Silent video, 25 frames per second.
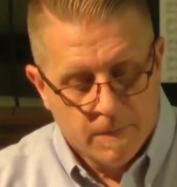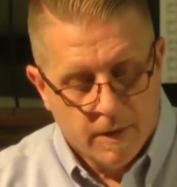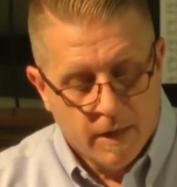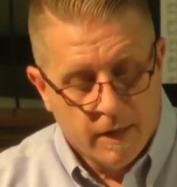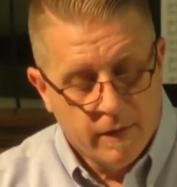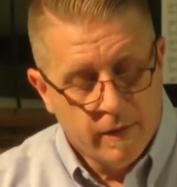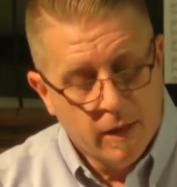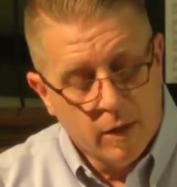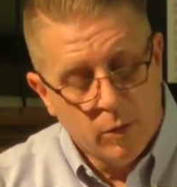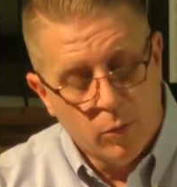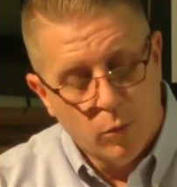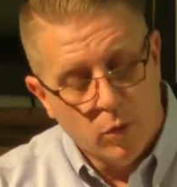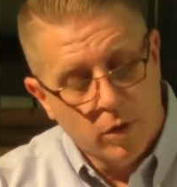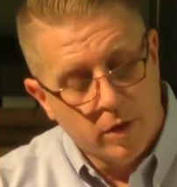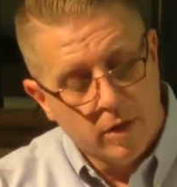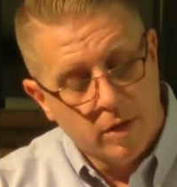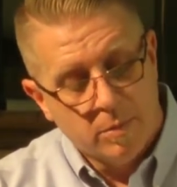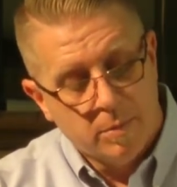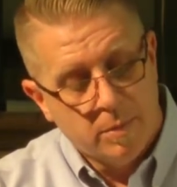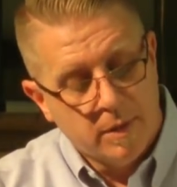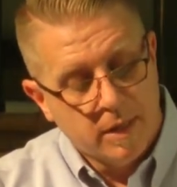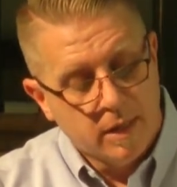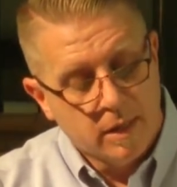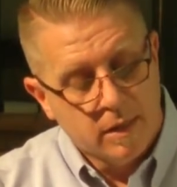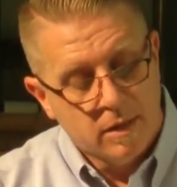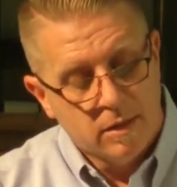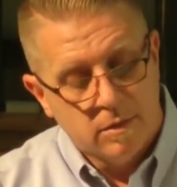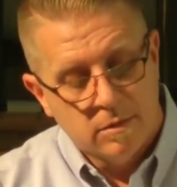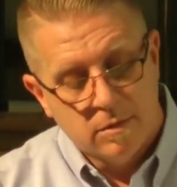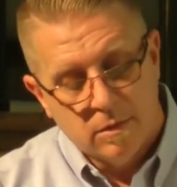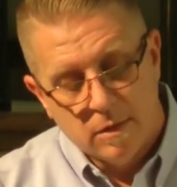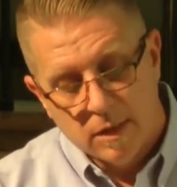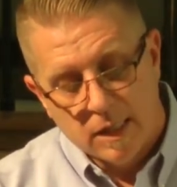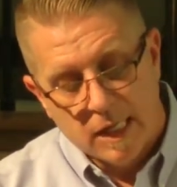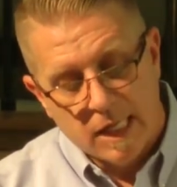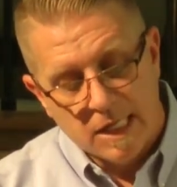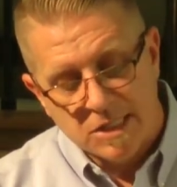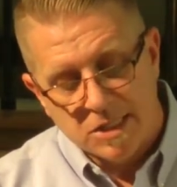And then one of the big
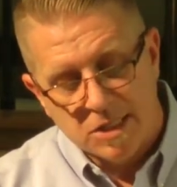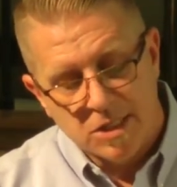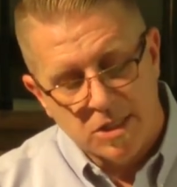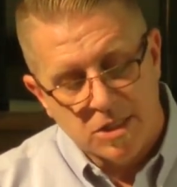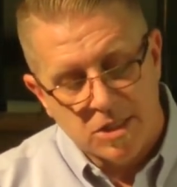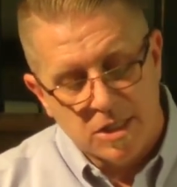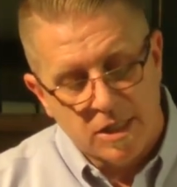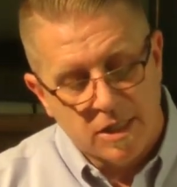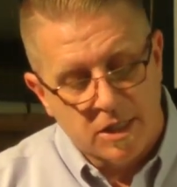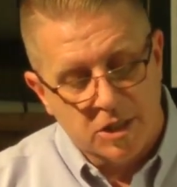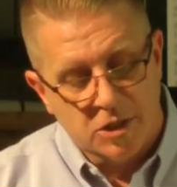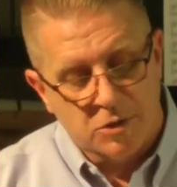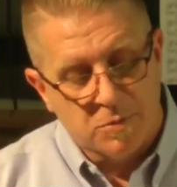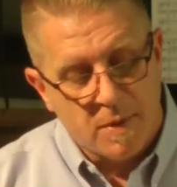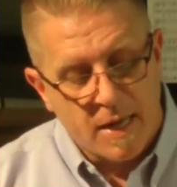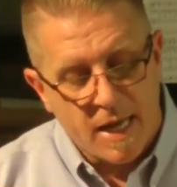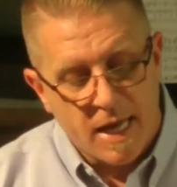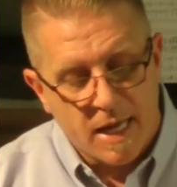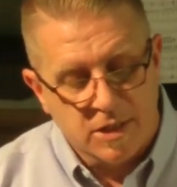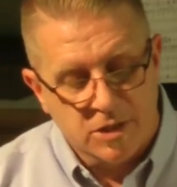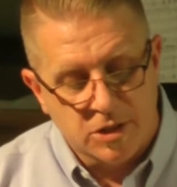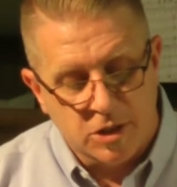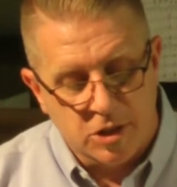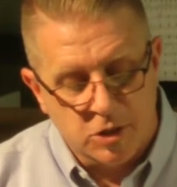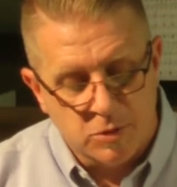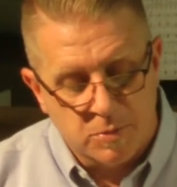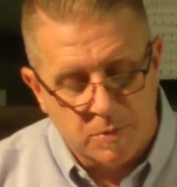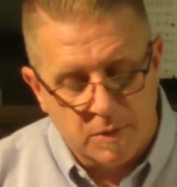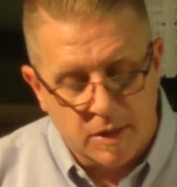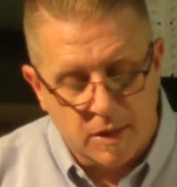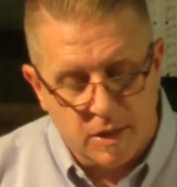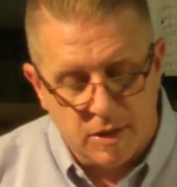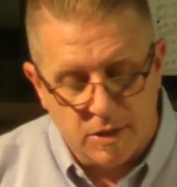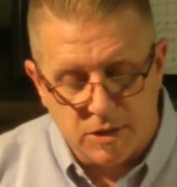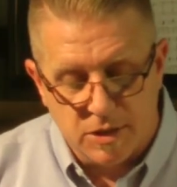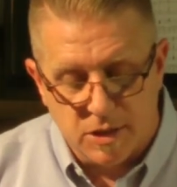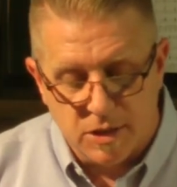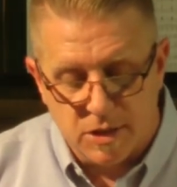lessons in this passage,
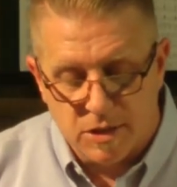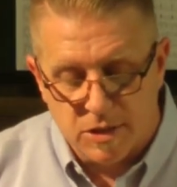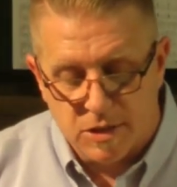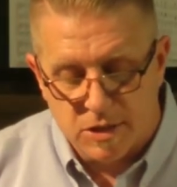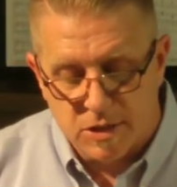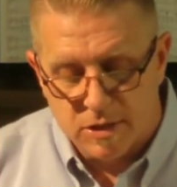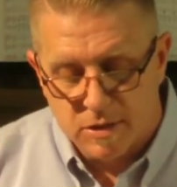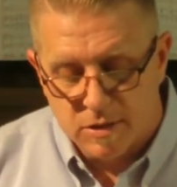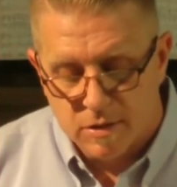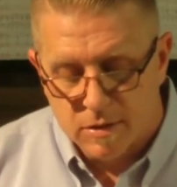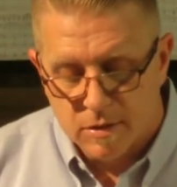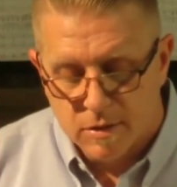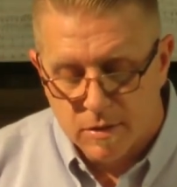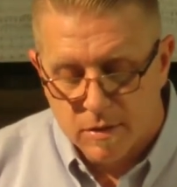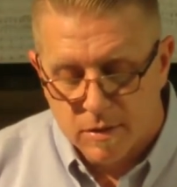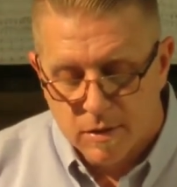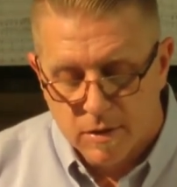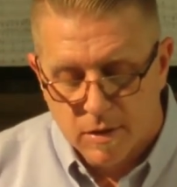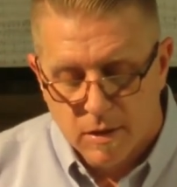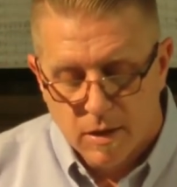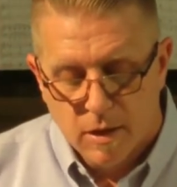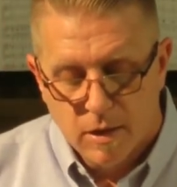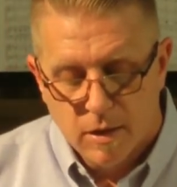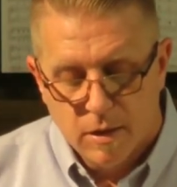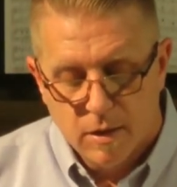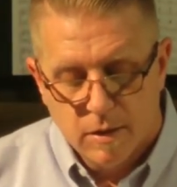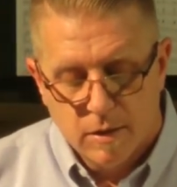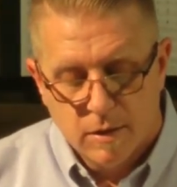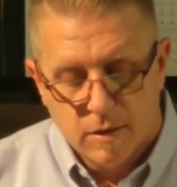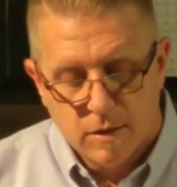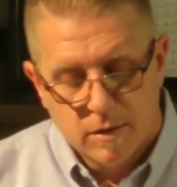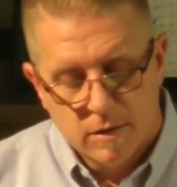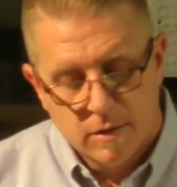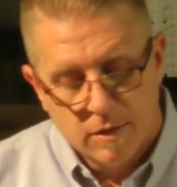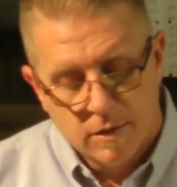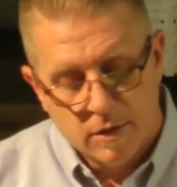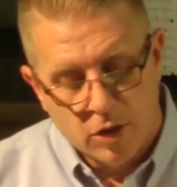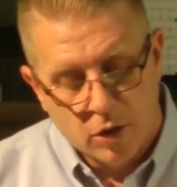because it's
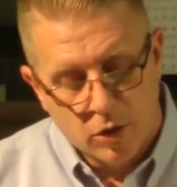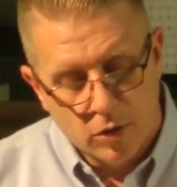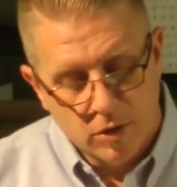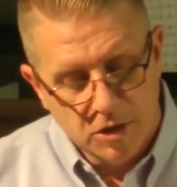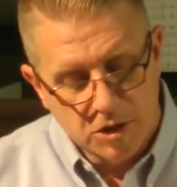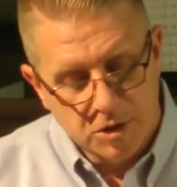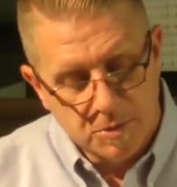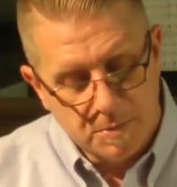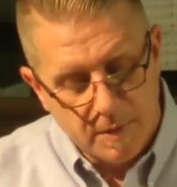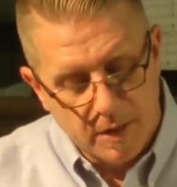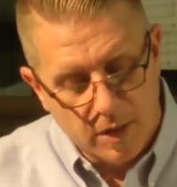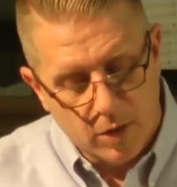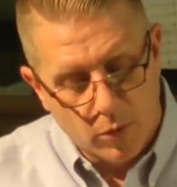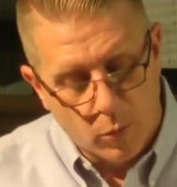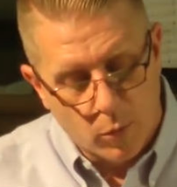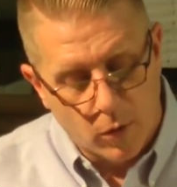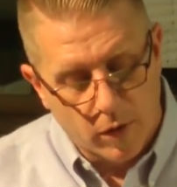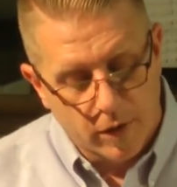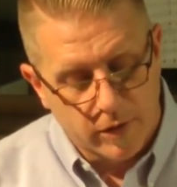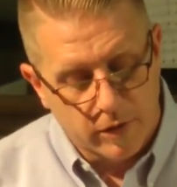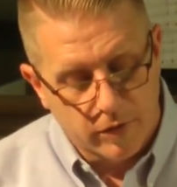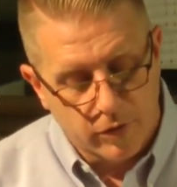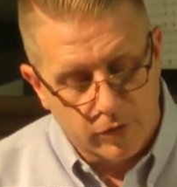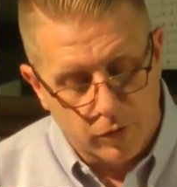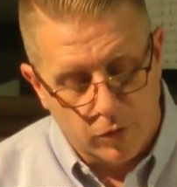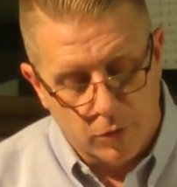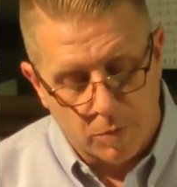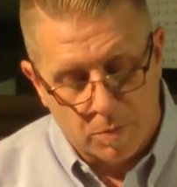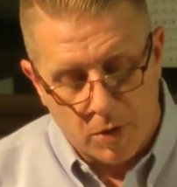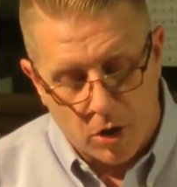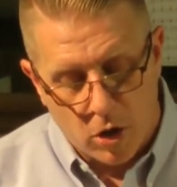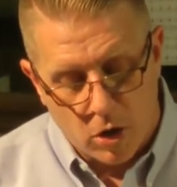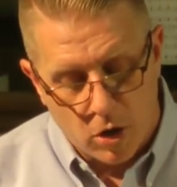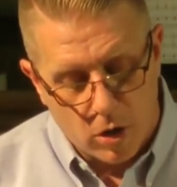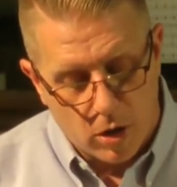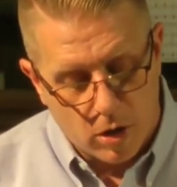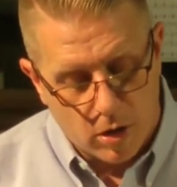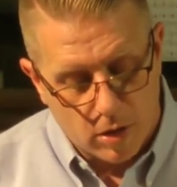the Holy Spirit working through
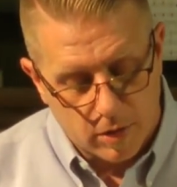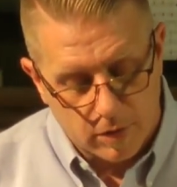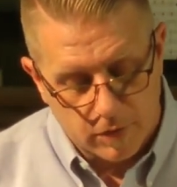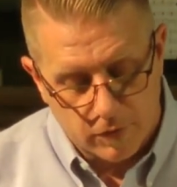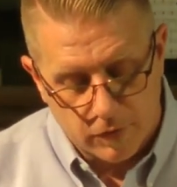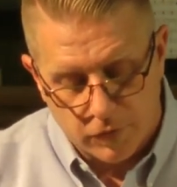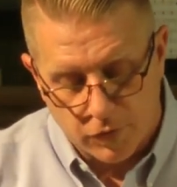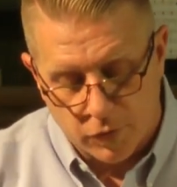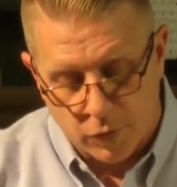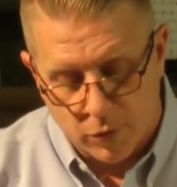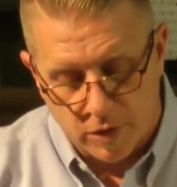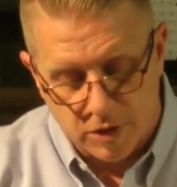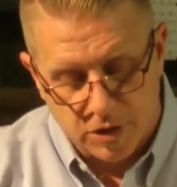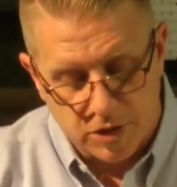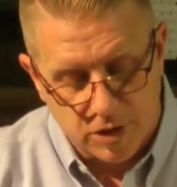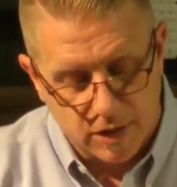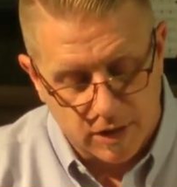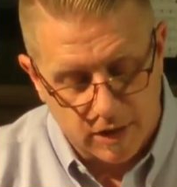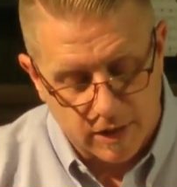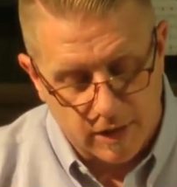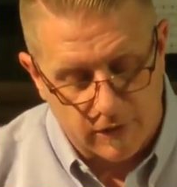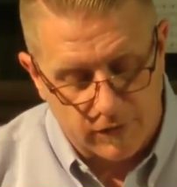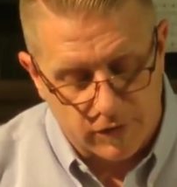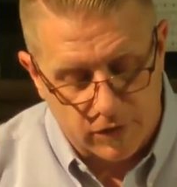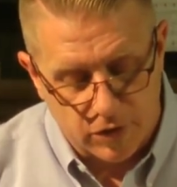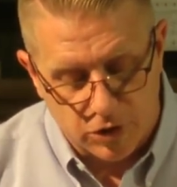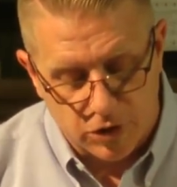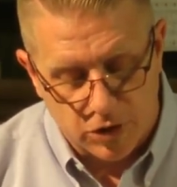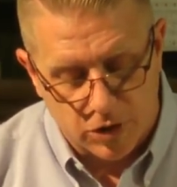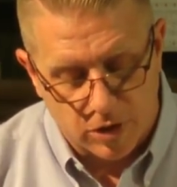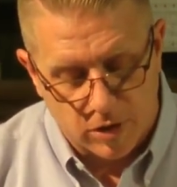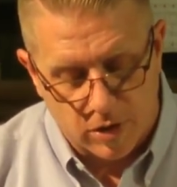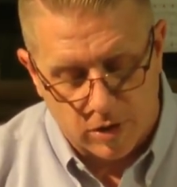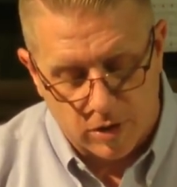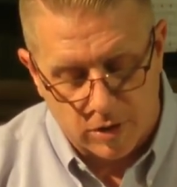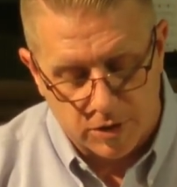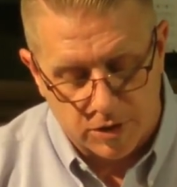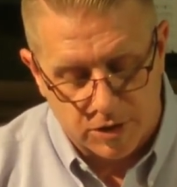Paul for a given
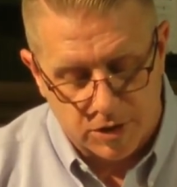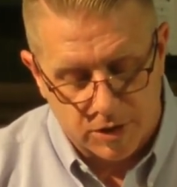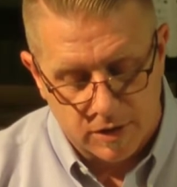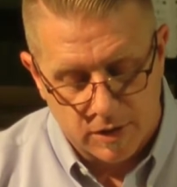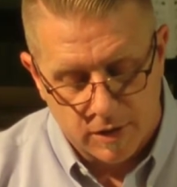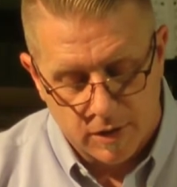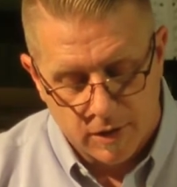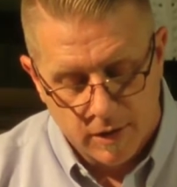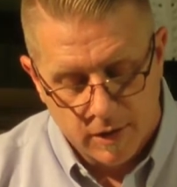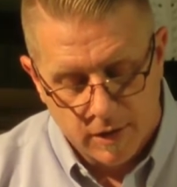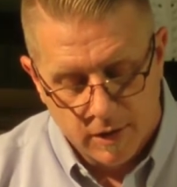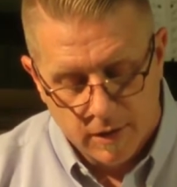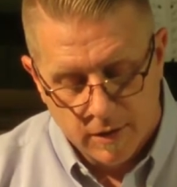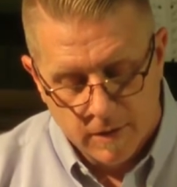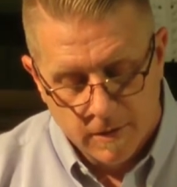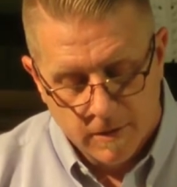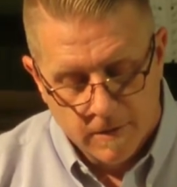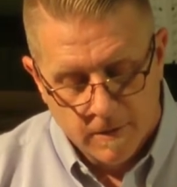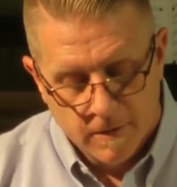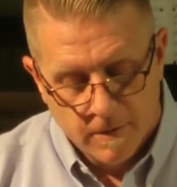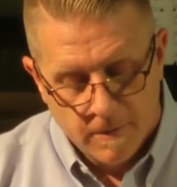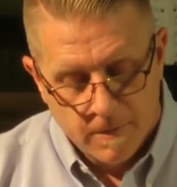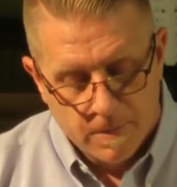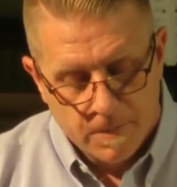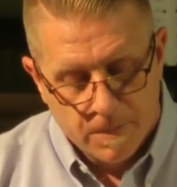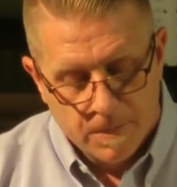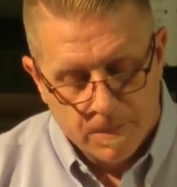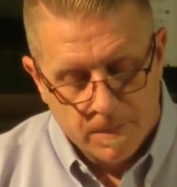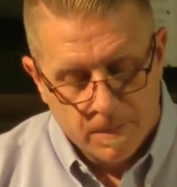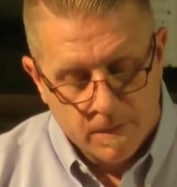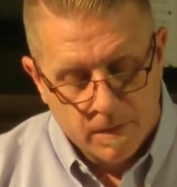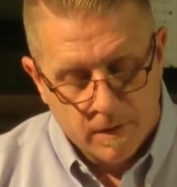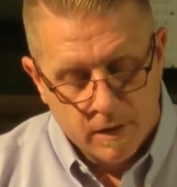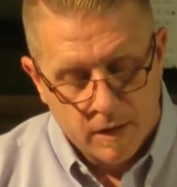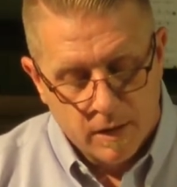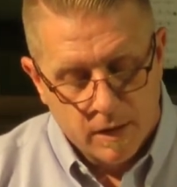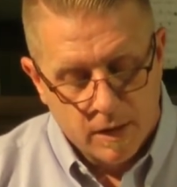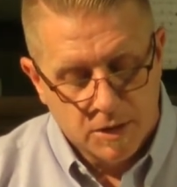church,
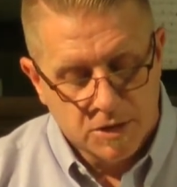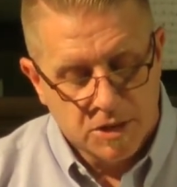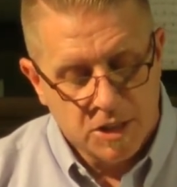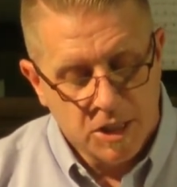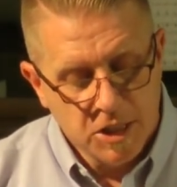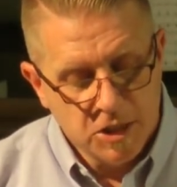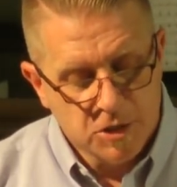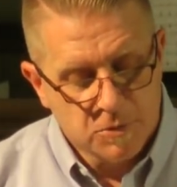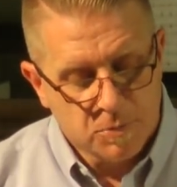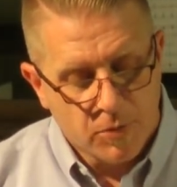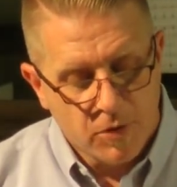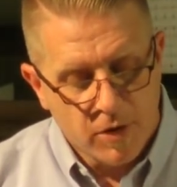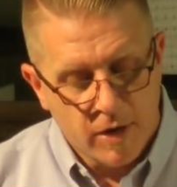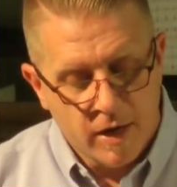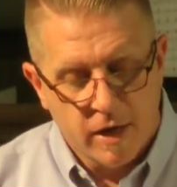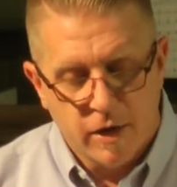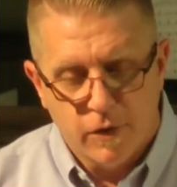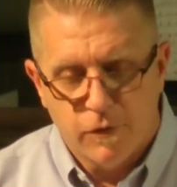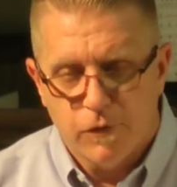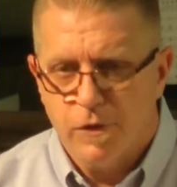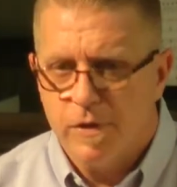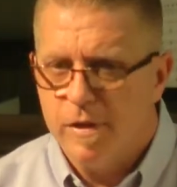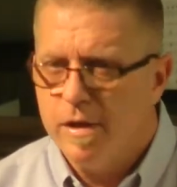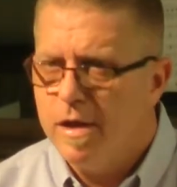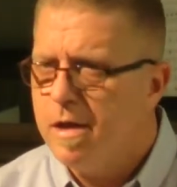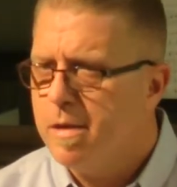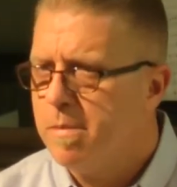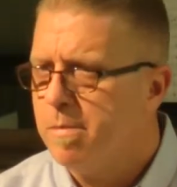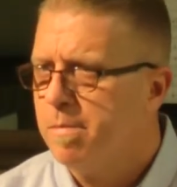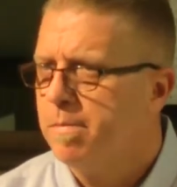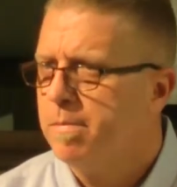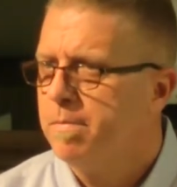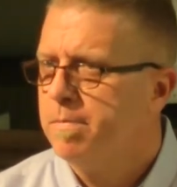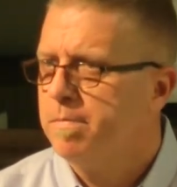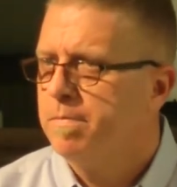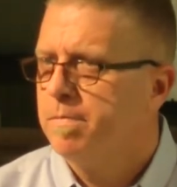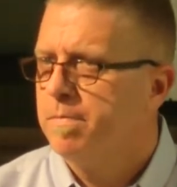is he's praying for them.